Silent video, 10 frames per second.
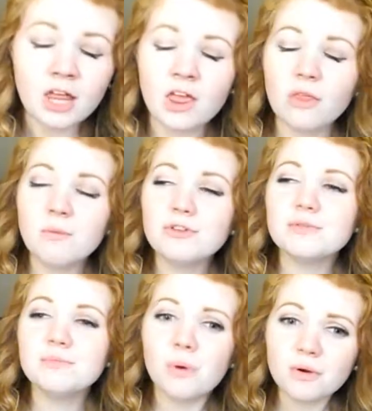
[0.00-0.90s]
The most
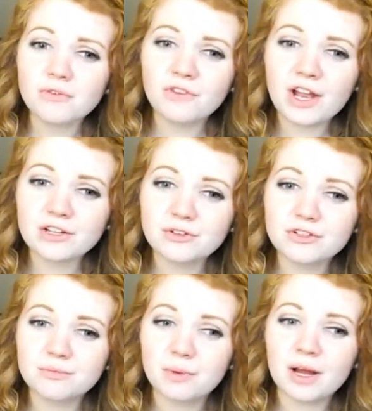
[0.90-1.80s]
important factor
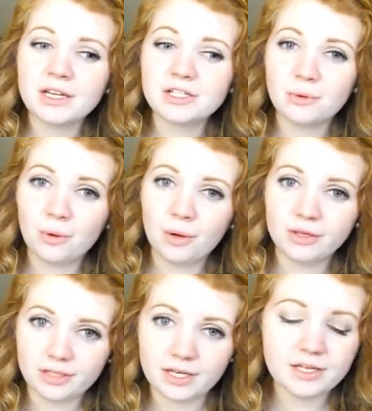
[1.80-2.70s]
is your body's
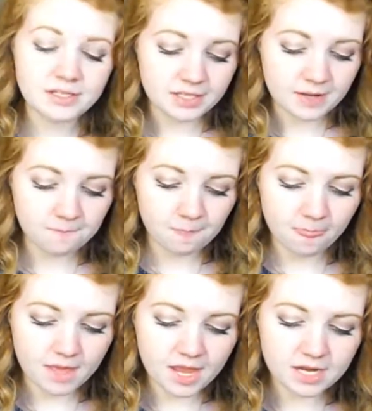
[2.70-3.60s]
oiliness,
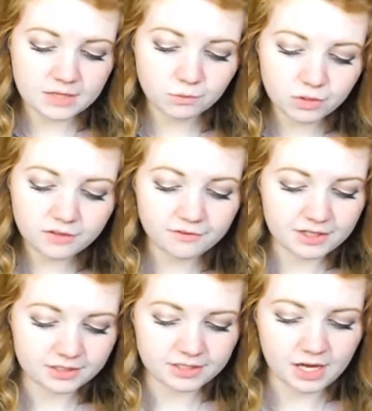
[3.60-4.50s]
and it will
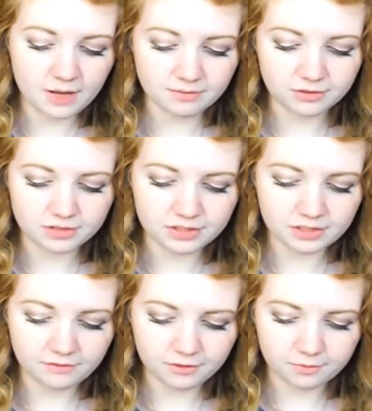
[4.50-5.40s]
affect the top notes
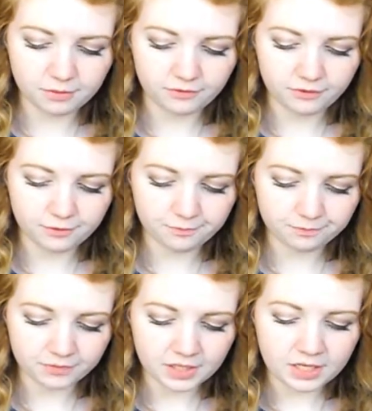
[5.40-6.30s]
of your perfume.
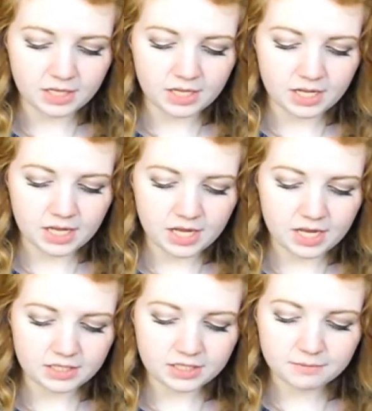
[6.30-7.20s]

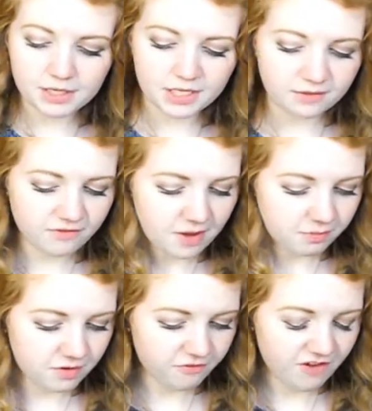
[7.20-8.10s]
And it can make it
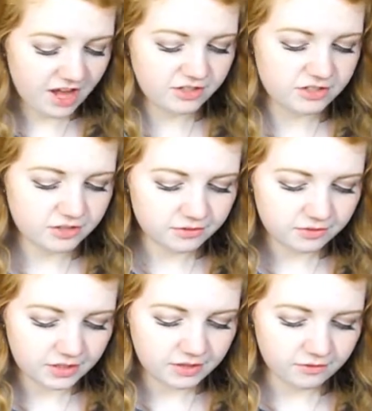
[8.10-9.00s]
evaporate faster
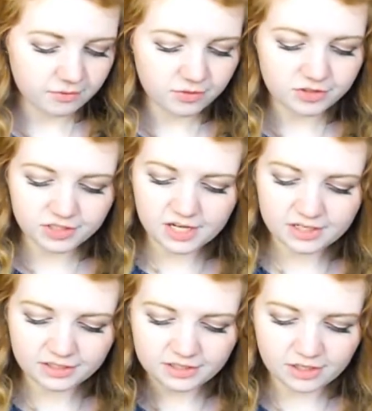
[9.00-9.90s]
from your skin
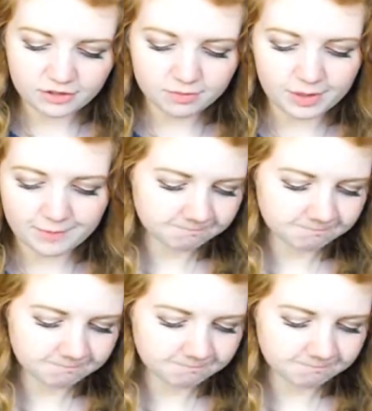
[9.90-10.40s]
and such, but